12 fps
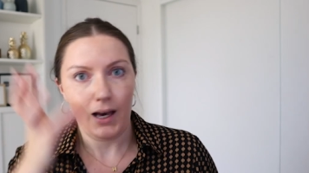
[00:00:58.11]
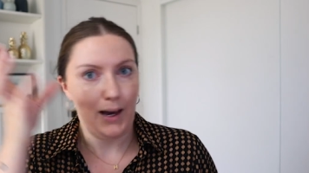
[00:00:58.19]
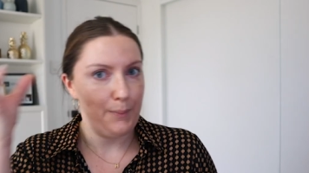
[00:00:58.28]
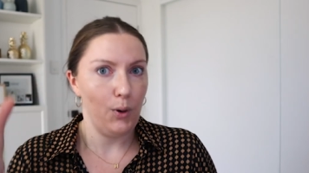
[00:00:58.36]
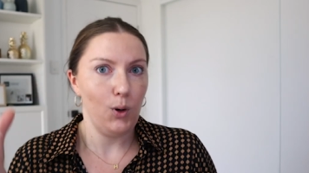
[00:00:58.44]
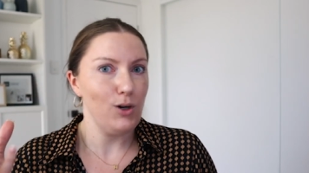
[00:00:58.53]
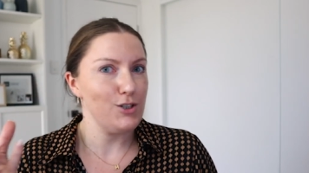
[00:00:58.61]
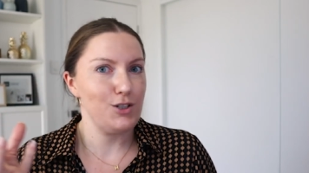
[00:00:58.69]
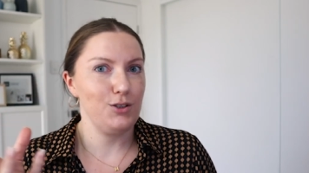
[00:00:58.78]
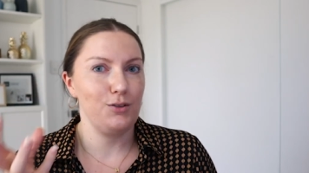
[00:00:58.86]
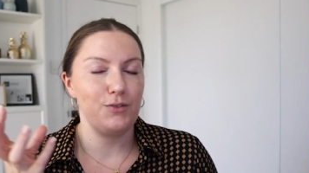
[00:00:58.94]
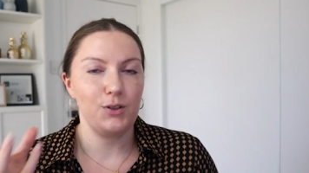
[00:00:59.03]
a
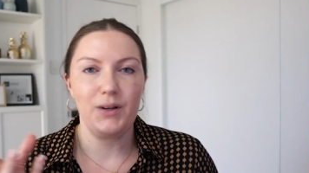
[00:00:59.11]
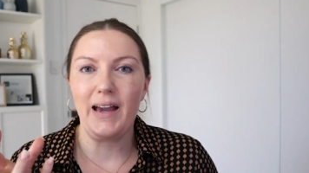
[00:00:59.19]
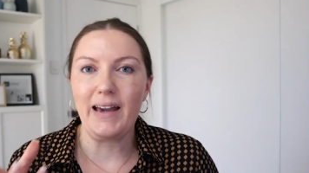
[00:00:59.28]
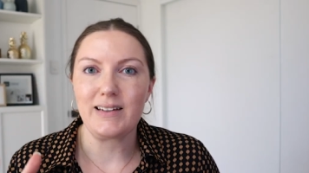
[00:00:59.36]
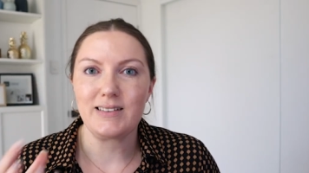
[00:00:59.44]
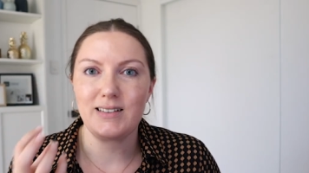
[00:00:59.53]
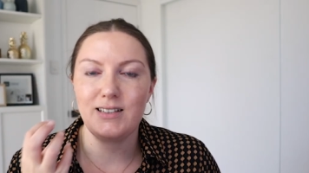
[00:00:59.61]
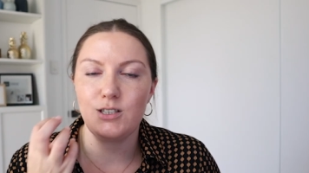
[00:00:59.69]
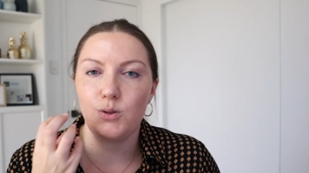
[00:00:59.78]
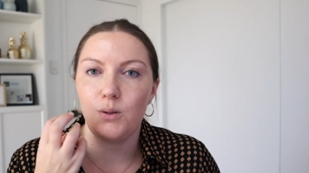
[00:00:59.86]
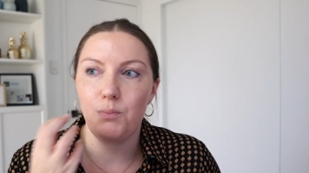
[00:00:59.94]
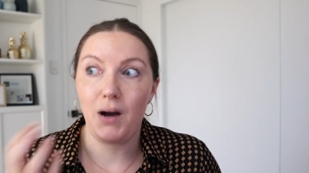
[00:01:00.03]
portion of your eggs
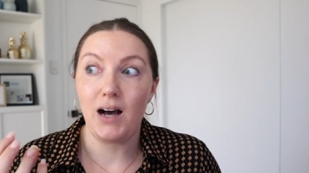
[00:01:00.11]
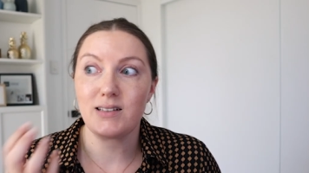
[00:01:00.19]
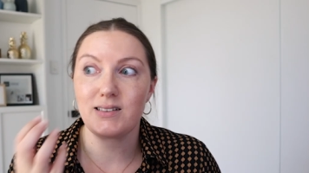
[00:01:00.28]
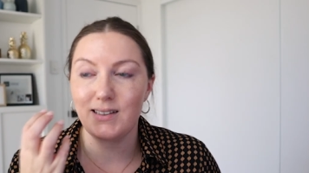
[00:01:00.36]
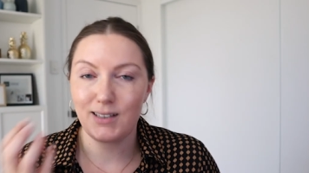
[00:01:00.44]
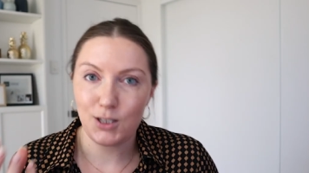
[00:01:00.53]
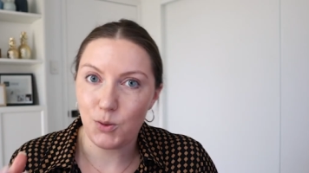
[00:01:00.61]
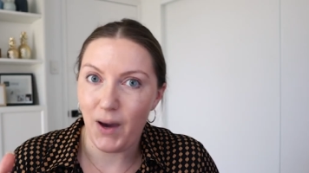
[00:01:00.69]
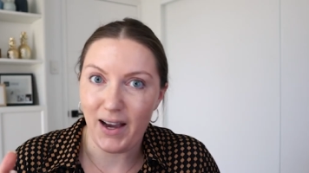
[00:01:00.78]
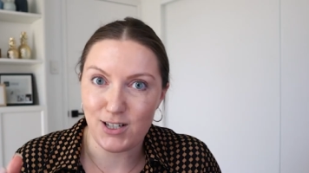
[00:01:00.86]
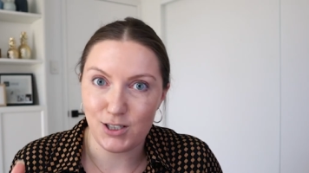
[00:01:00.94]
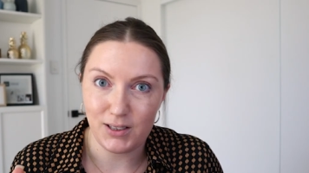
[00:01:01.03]
into a basket that you
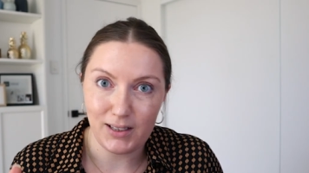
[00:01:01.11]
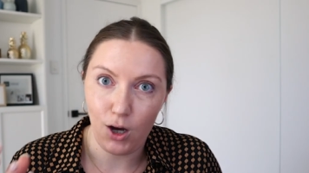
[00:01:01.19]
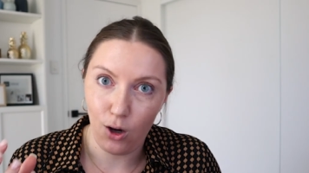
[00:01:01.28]
actually